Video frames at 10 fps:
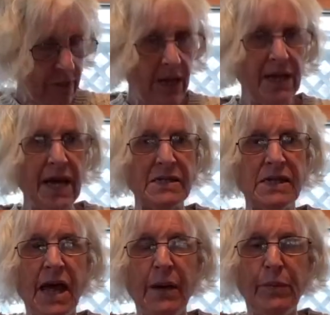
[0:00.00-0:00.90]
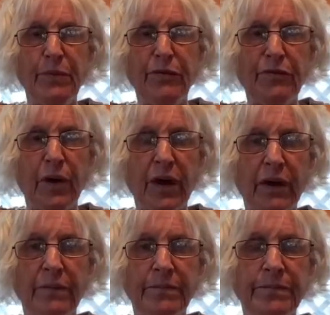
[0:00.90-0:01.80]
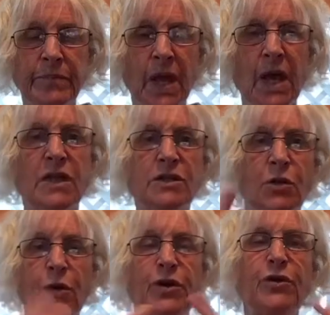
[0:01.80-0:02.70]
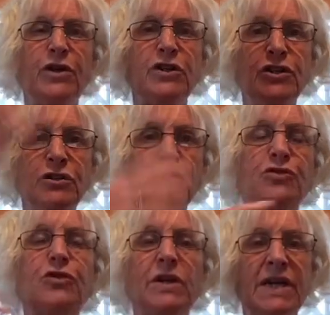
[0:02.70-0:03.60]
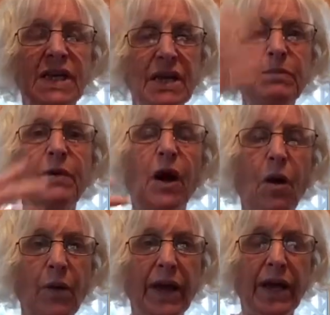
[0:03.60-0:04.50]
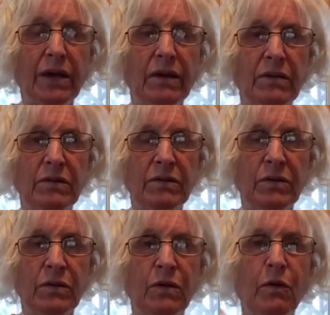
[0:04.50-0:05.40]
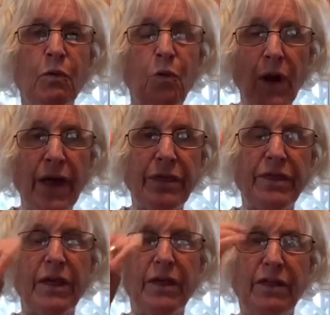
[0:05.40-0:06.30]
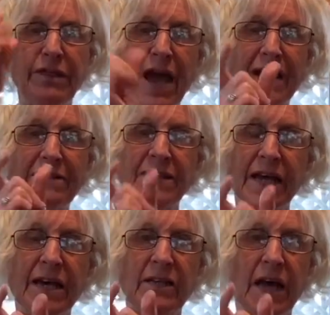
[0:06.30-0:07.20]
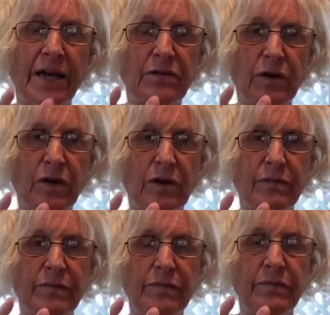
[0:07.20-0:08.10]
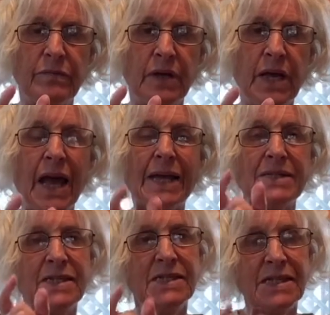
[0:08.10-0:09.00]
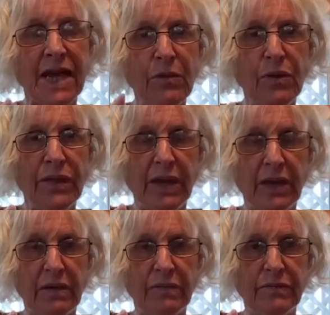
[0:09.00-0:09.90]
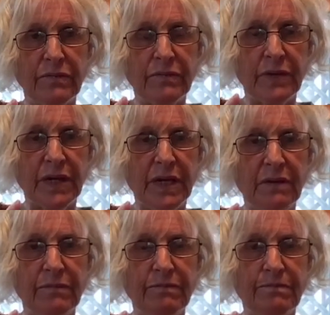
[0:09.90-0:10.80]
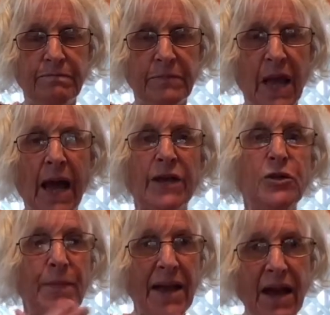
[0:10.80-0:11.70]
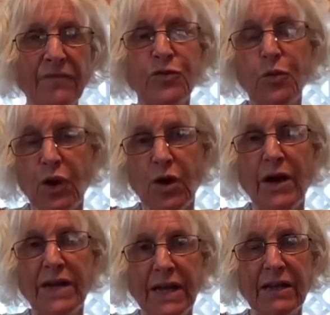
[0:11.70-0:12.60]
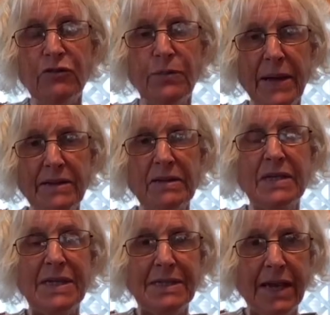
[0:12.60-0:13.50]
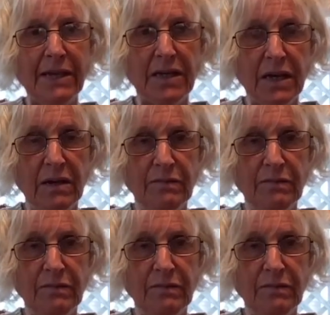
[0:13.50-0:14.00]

It hasn't happened before. So what you're going to do is you're going to keep going with that tail ender and stay with it, right? And you may have to work on it incrementally daily